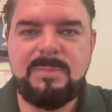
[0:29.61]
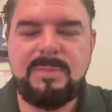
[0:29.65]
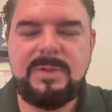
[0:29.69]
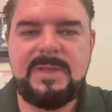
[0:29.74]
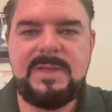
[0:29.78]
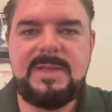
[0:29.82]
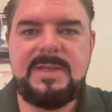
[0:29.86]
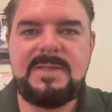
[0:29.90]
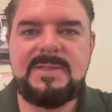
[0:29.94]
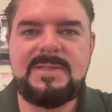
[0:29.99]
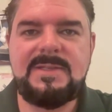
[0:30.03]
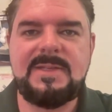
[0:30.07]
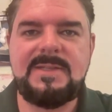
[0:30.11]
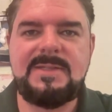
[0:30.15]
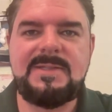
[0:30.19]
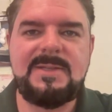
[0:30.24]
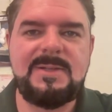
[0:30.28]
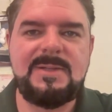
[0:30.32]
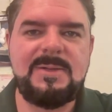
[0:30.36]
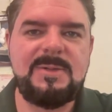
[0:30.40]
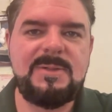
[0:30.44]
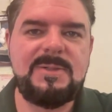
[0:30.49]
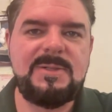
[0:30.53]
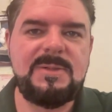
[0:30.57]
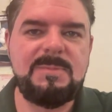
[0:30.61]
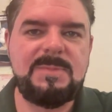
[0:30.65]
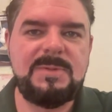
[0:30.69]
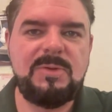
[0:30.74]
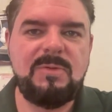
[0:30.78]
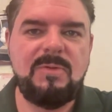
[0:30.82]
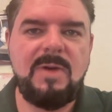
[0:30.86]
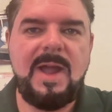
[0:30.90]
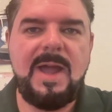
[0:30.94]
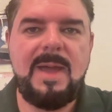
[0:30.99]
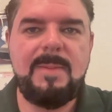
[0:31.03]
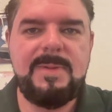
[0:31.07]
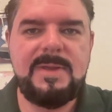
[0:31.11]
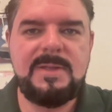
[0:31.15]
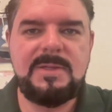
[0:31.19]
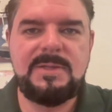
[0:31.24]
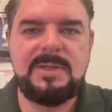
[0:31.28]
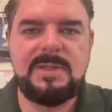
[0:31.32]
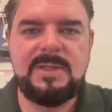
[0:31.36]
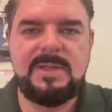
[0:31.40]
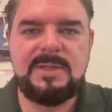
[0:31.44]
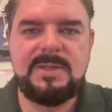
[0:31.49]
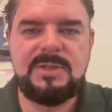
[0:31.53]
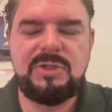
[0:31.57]
please consider subscribing
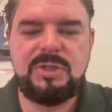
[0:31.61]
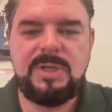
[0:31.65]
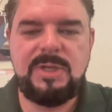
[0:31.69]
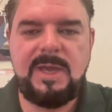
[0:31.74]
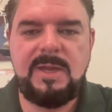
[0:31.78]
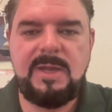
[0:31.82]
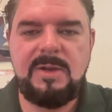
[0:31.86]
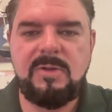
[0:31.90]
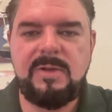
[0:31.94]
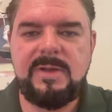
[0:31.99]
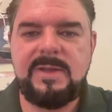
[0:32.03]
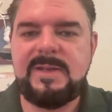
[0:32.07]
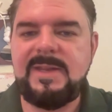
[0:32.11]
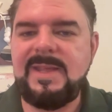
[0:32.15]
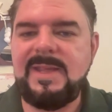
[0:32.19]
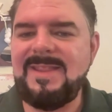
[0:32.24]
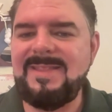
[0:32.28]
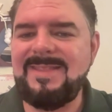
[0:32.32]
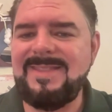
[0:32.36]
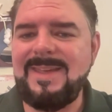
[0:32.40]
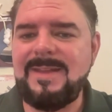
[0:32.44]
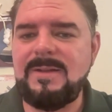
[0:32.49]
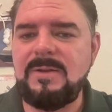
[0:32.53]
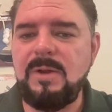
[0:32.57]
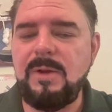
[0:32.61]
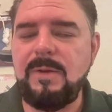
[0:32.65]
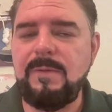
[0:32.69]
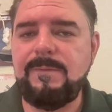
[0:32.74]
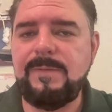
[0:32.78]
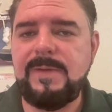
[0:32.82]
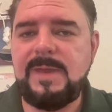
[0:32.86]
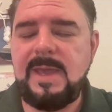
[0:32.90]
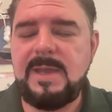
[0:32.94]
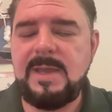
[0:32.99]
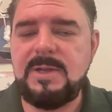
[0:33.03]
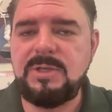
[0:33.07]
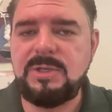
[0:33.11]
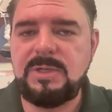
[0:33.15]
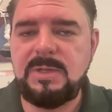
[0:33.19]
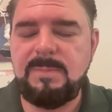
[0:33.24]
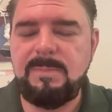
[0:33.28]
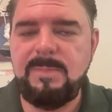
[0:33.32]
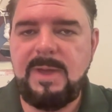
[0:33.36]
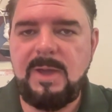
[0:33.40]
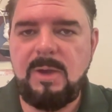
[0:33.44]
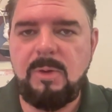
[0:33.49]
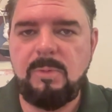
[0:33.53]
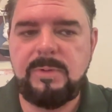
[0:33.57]
to this channel and hitting that notification
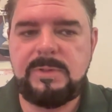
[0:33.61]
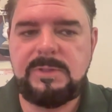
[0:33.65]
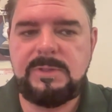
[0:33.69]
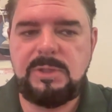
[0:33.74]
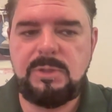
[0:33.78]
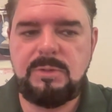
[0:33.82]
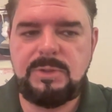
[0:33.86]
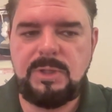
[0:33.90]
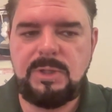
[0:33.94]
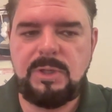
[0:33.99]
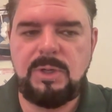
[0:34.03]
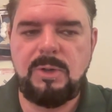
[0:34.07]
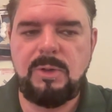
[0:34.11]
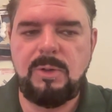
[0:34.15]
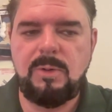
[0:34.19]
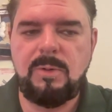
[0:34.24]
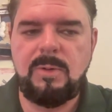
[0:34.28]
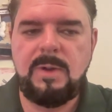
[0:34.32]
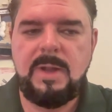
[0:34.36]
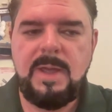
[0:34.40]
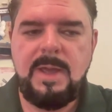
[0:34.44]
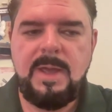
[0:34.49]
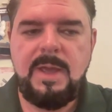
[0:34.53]
bell when you do,